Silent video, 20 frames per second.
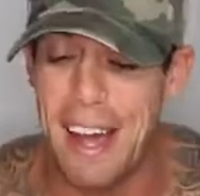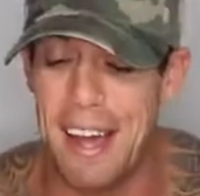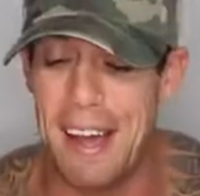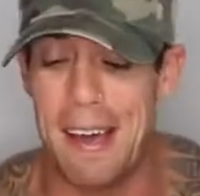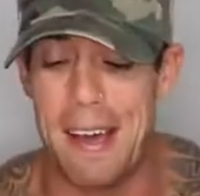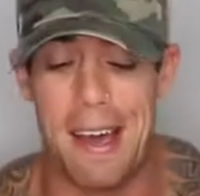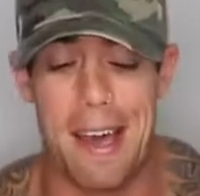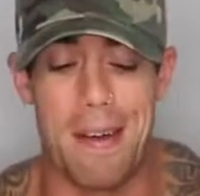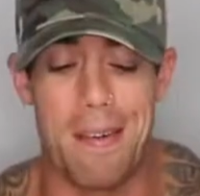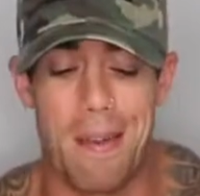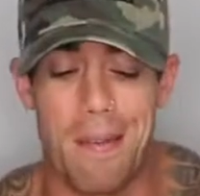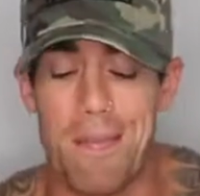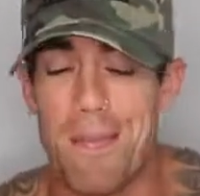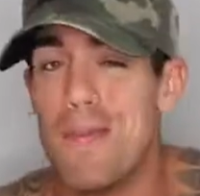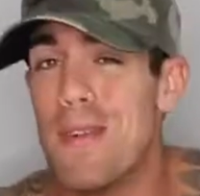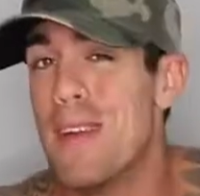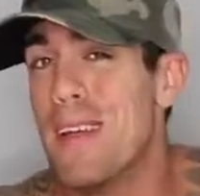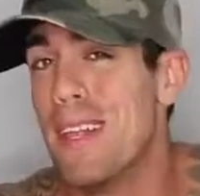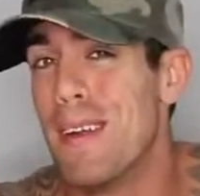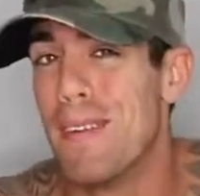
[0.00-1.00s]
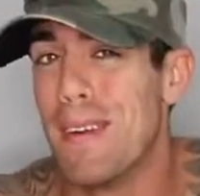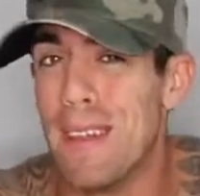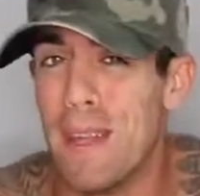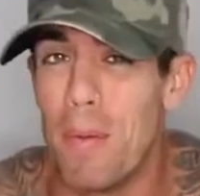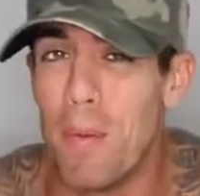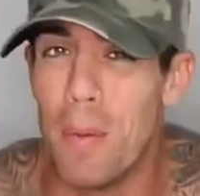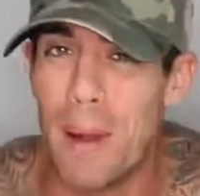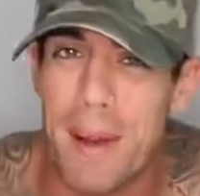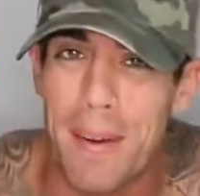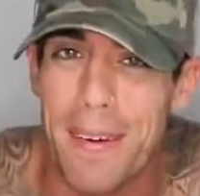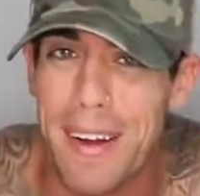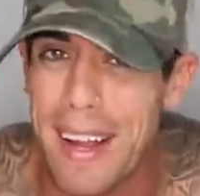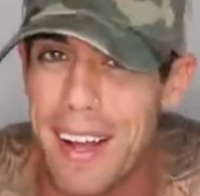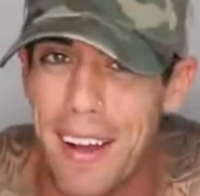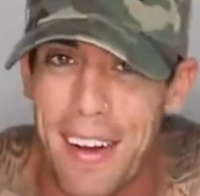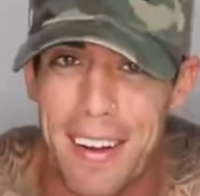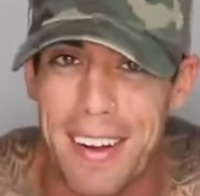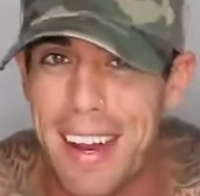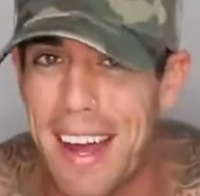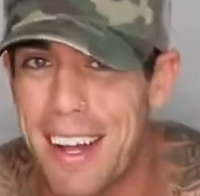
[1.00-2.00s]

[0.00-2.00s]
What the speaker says: I'm really, really weary on